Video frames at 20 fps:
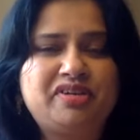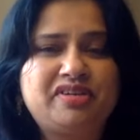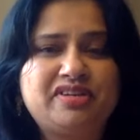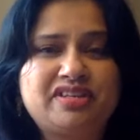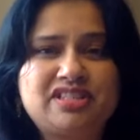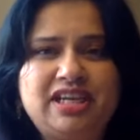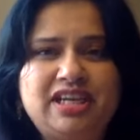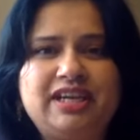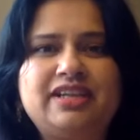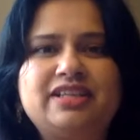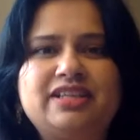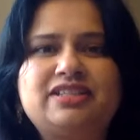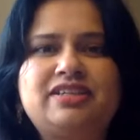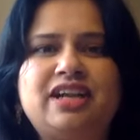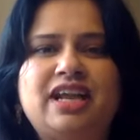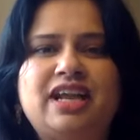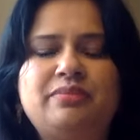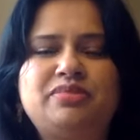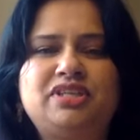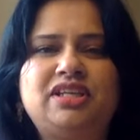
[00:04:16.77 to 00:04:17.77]
Christine
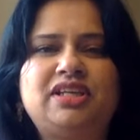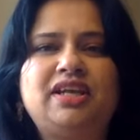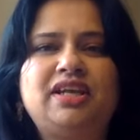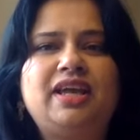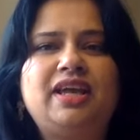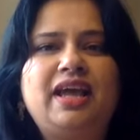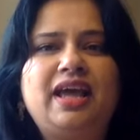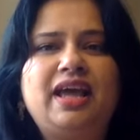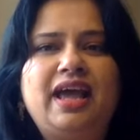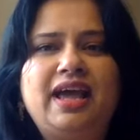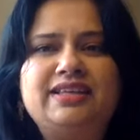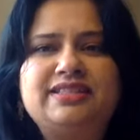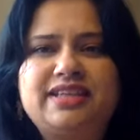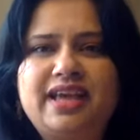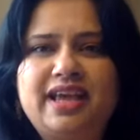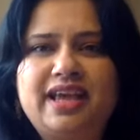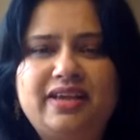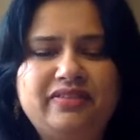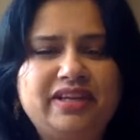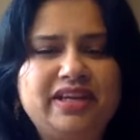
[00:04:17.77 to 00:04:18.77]
describes it as a
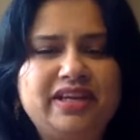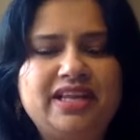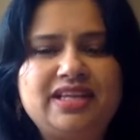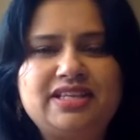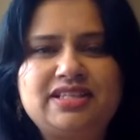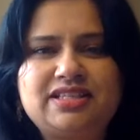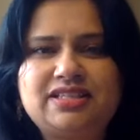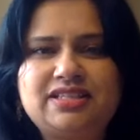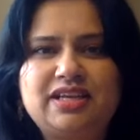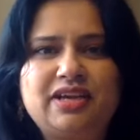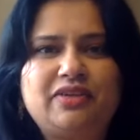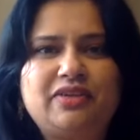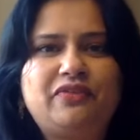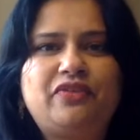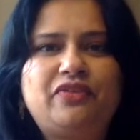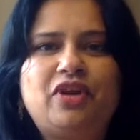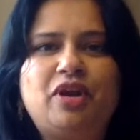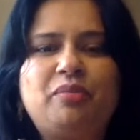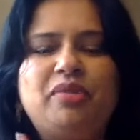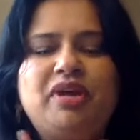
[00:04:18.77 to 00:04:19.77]
heaviness
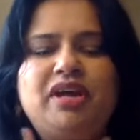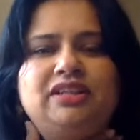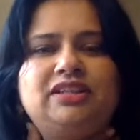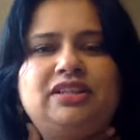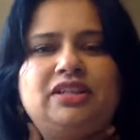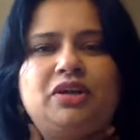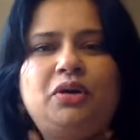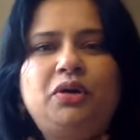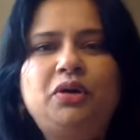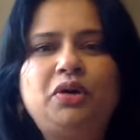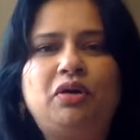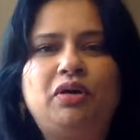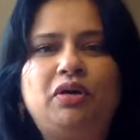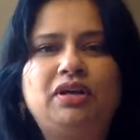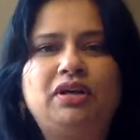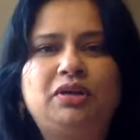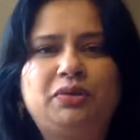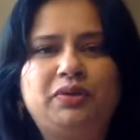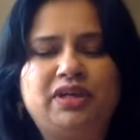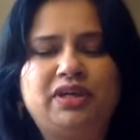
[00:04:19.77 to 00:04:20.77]
from her throat
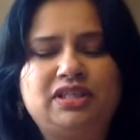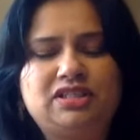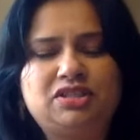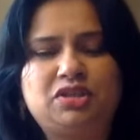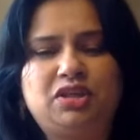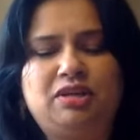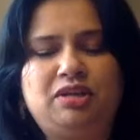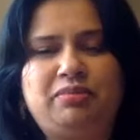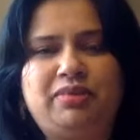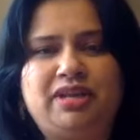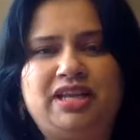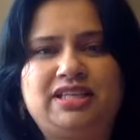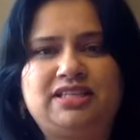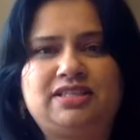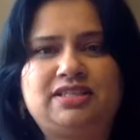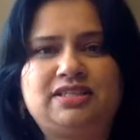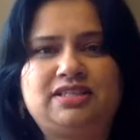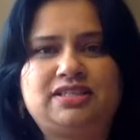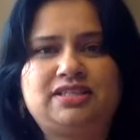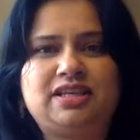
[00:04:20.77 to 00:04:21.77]
onto her solar
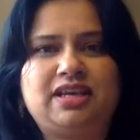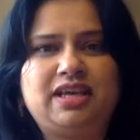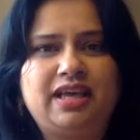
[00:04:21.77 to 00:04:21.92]
plexus,